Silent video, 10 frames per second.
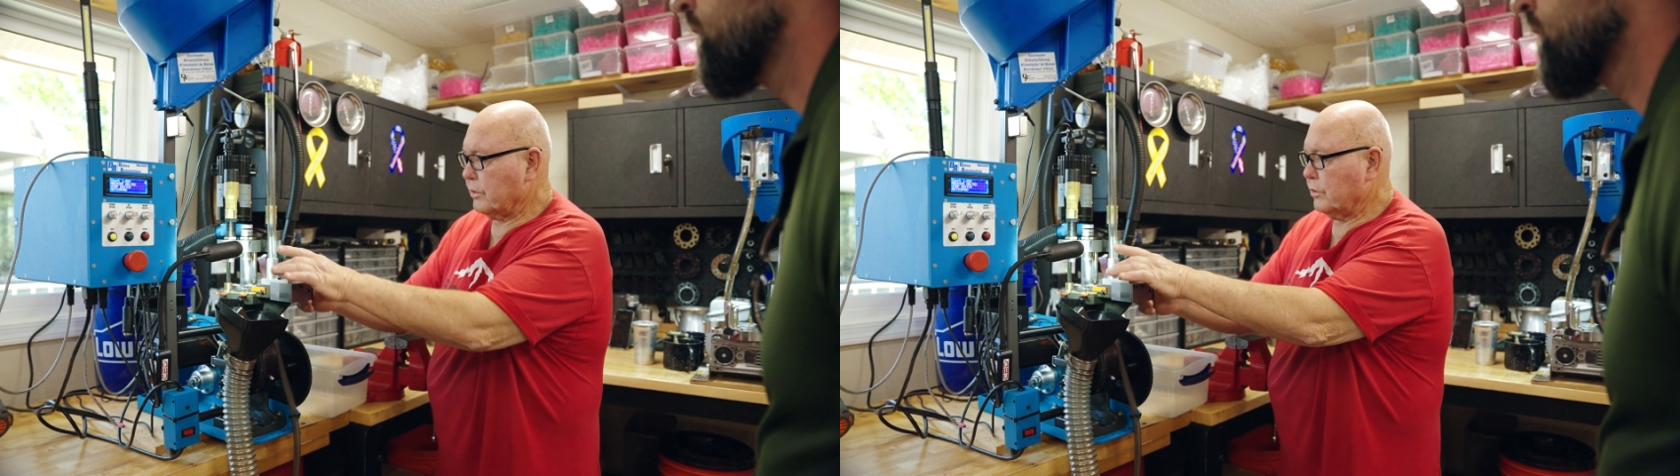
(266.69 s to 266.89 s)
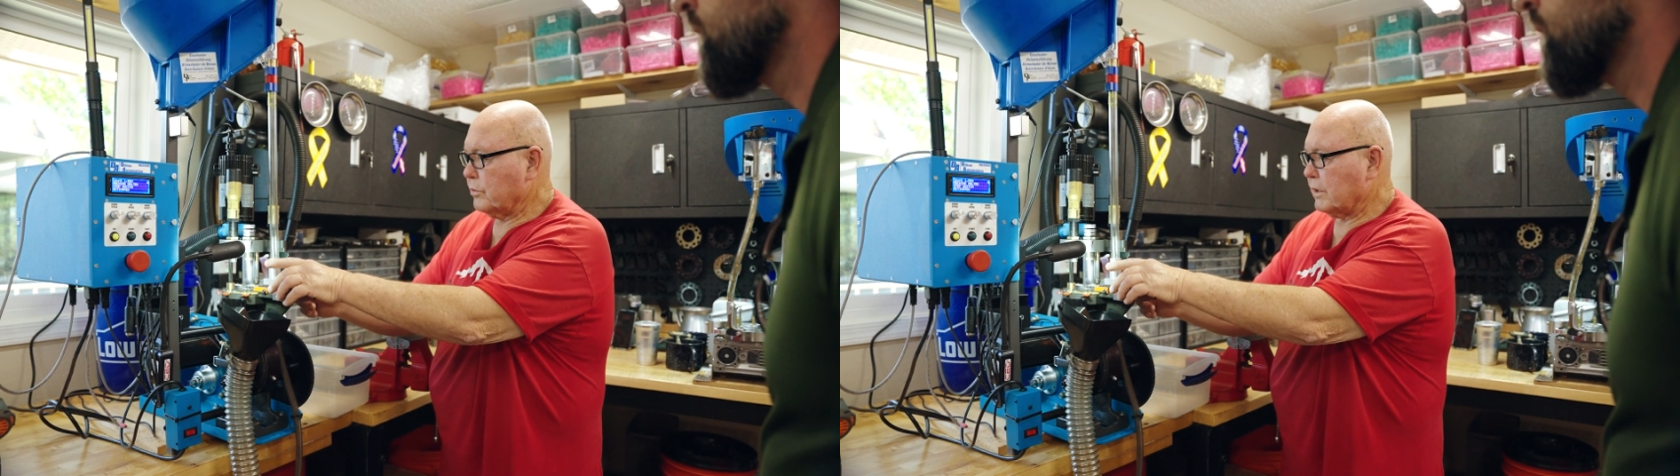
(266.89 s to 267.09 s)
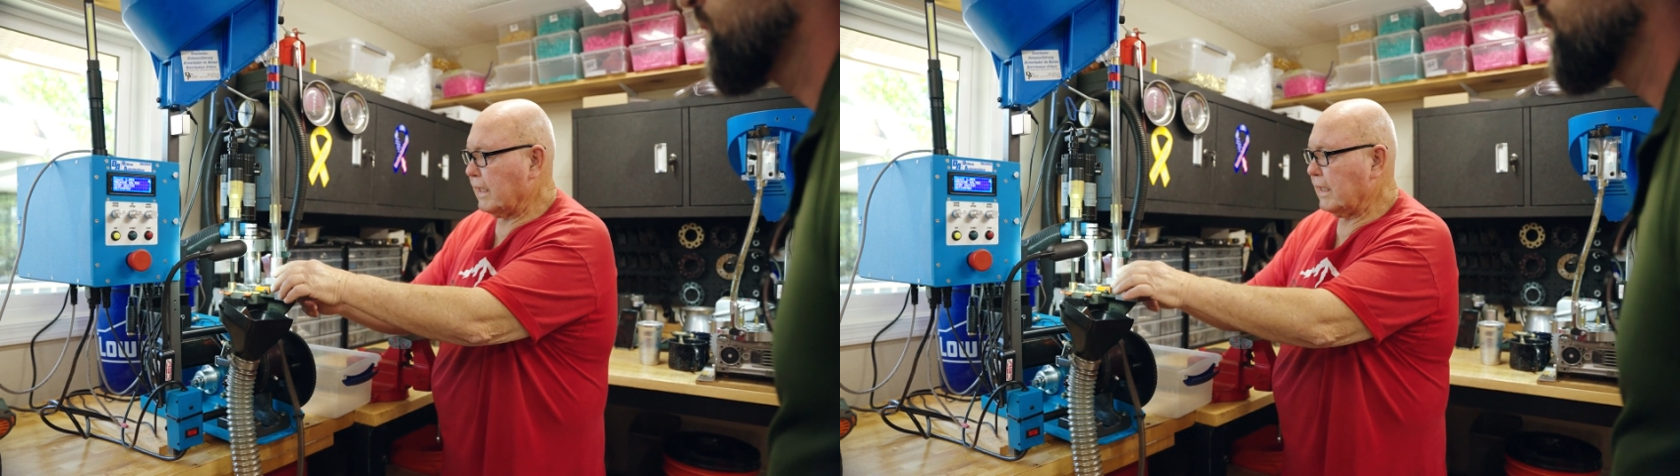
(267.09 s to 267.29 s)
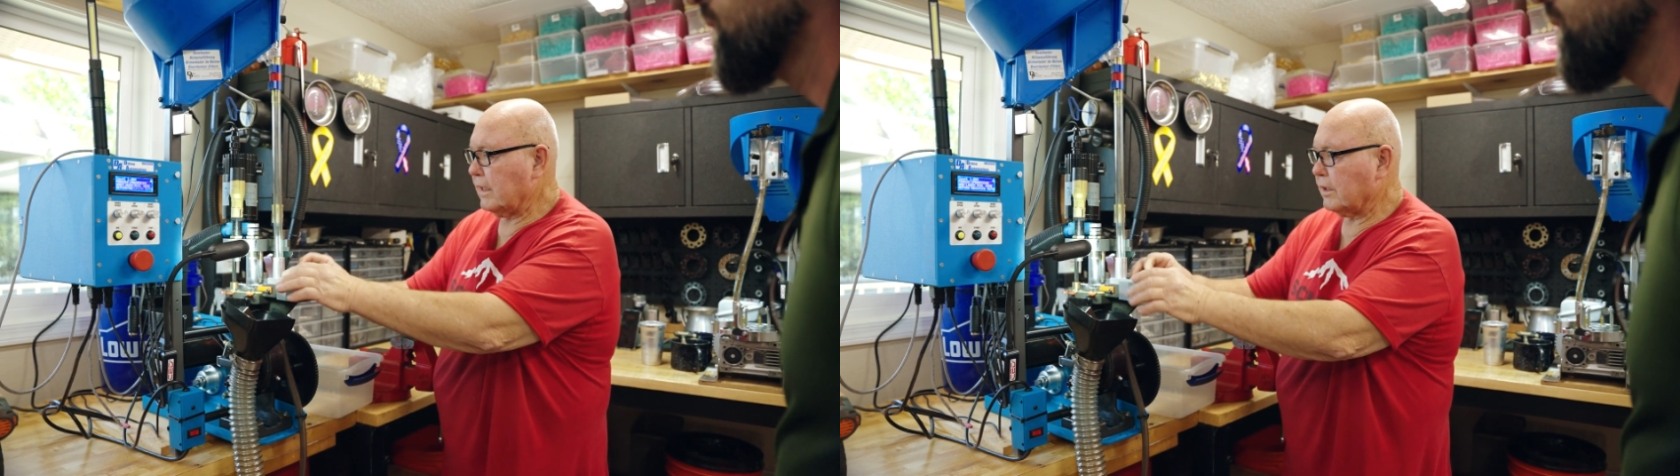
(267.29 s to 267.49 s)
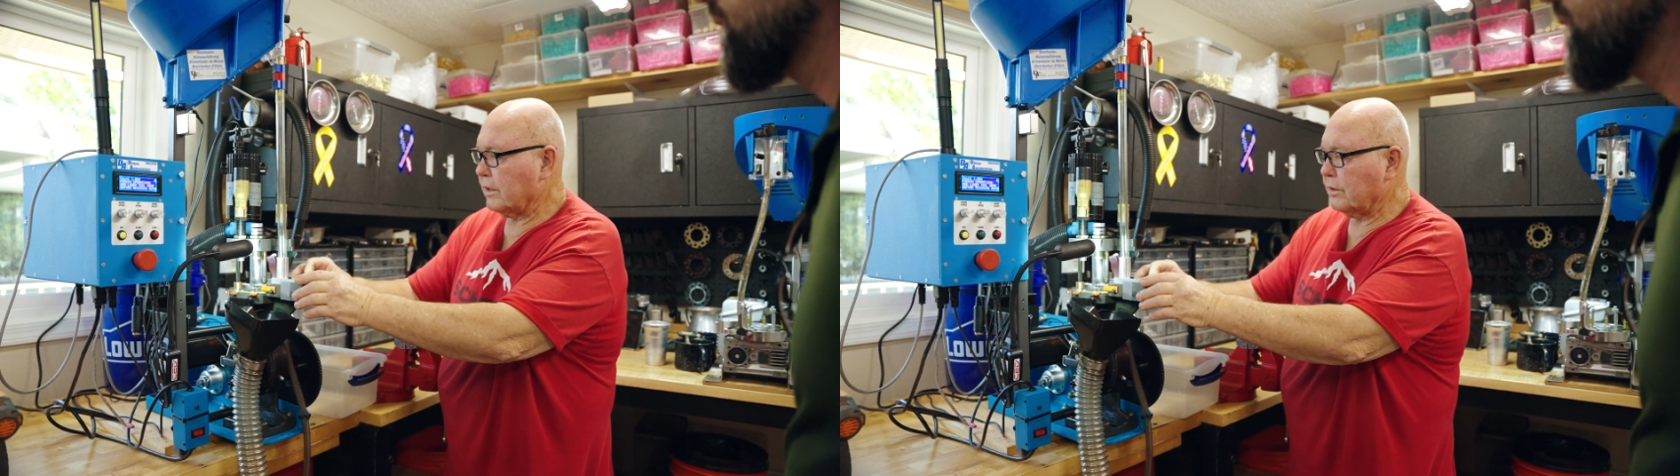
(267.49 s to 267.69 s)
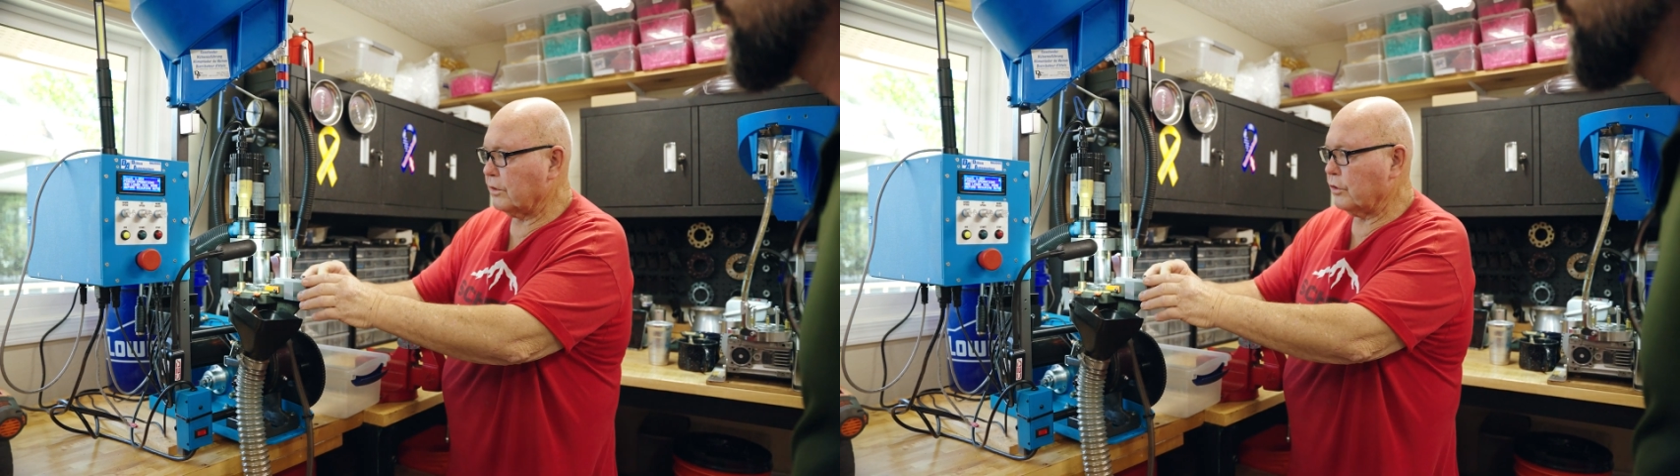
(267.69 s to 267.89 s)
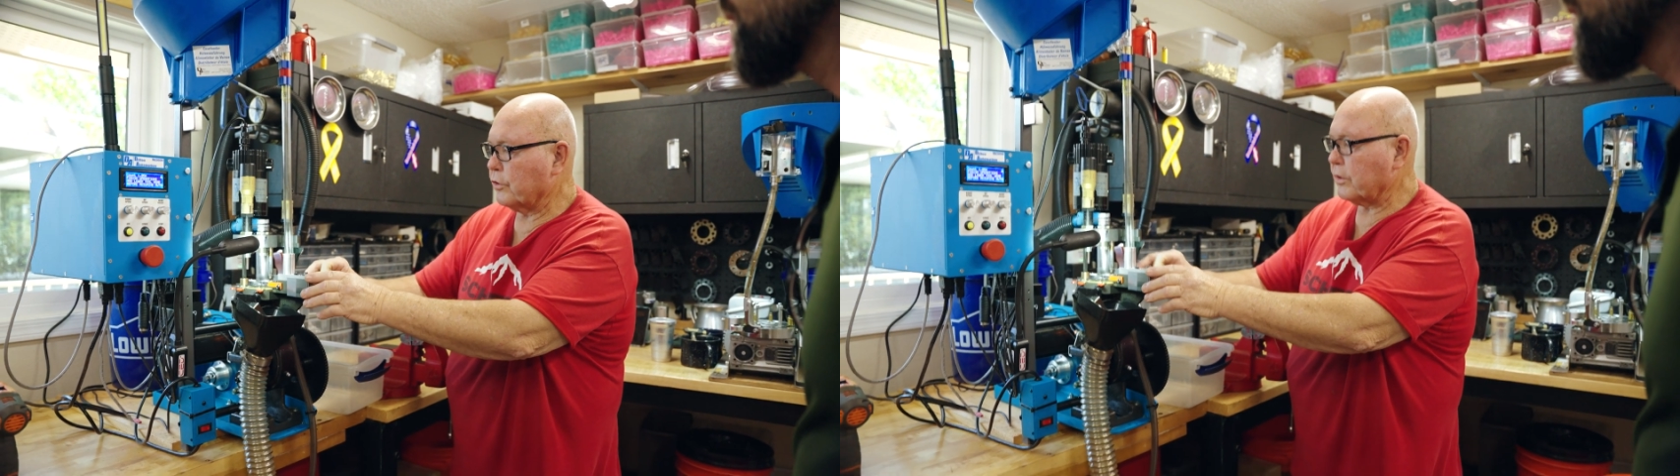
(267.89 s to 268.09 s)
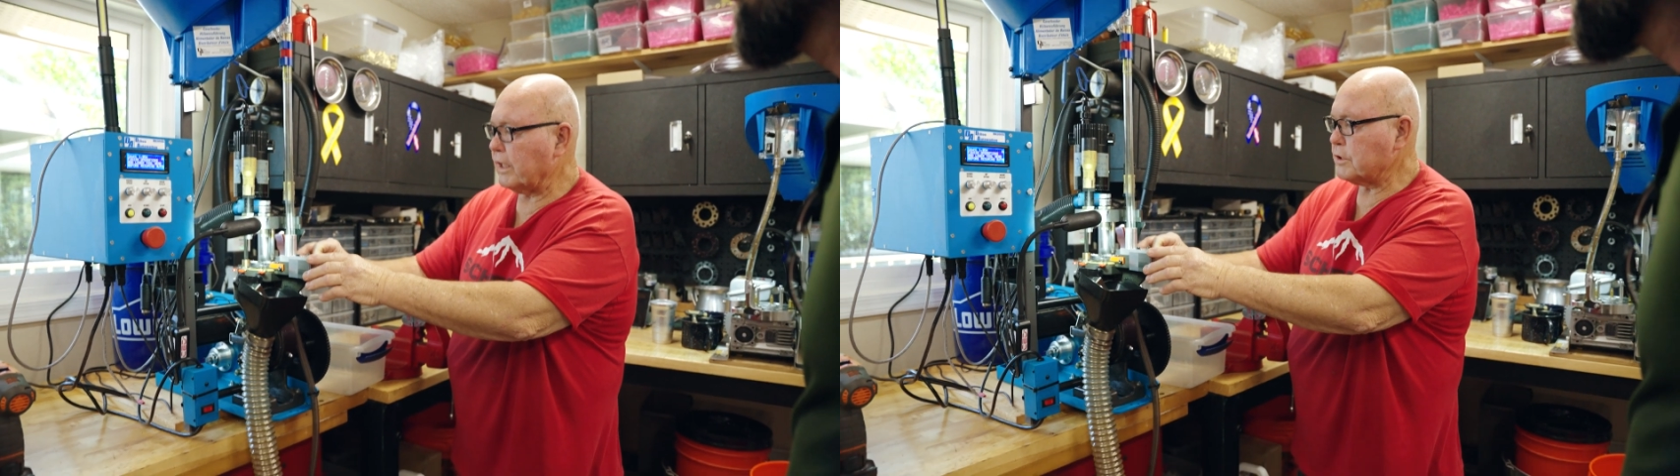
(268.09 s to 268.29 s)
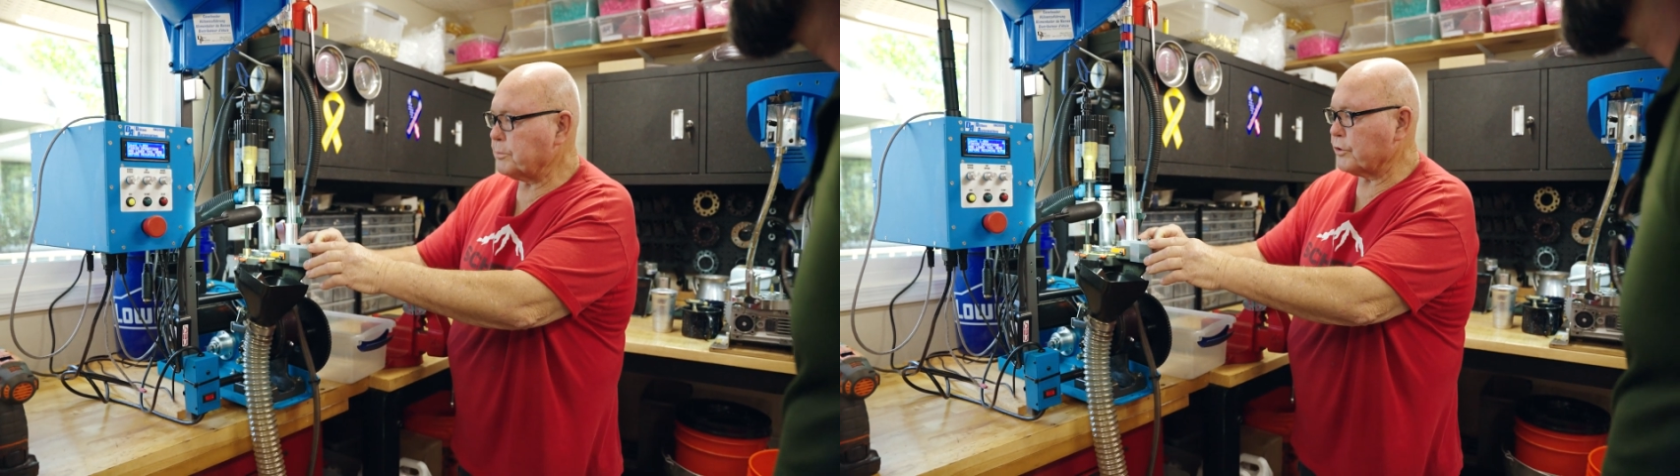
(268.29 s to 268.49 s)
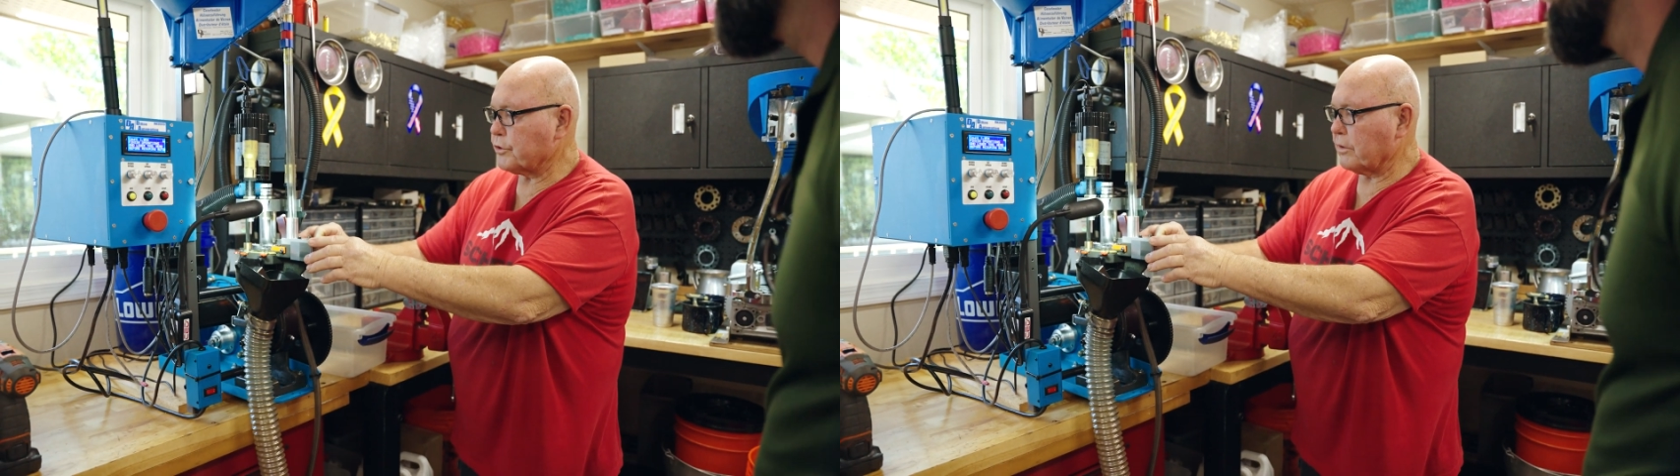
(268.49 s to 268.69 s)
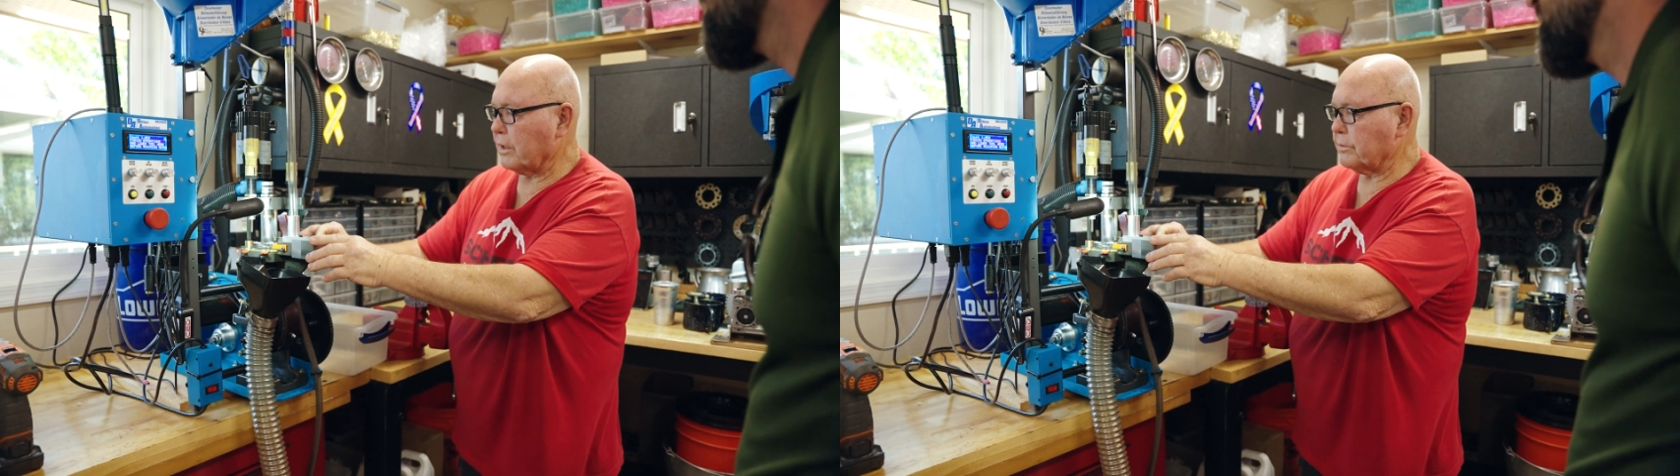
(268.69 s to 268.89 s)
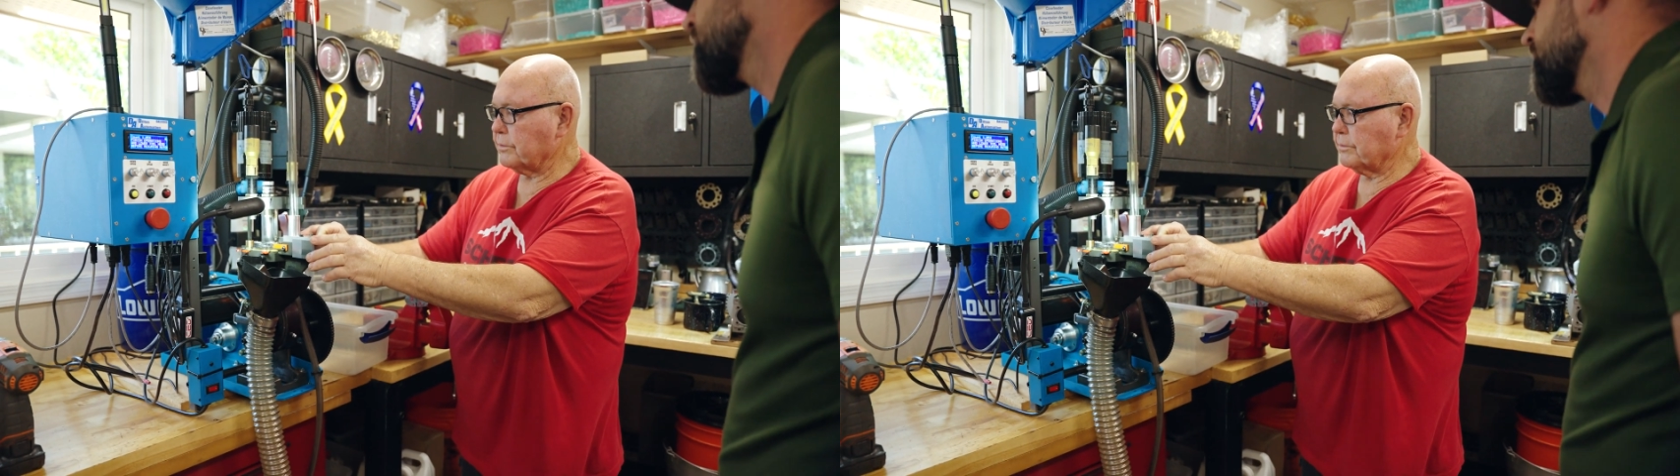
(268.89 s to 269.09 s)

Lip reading: you take your case pusher out,